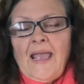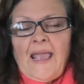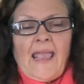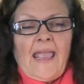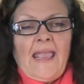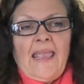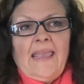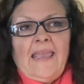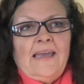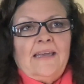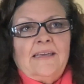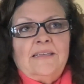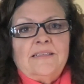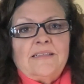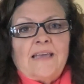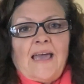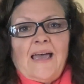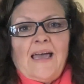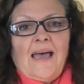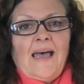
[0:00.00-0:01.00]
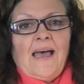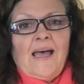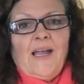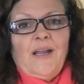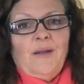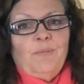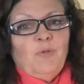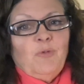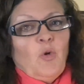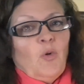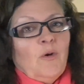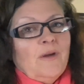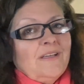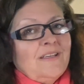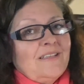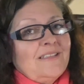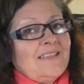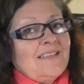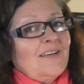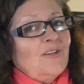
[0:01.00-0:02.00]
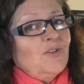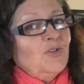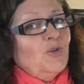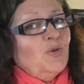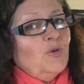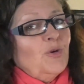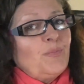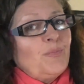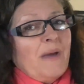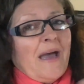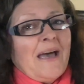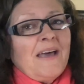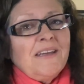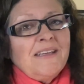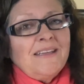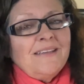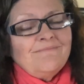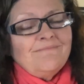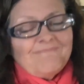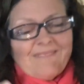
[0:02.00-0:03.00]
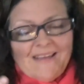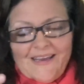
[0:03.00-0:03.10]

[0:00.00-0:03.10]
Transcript: And I'm going to tell you about it.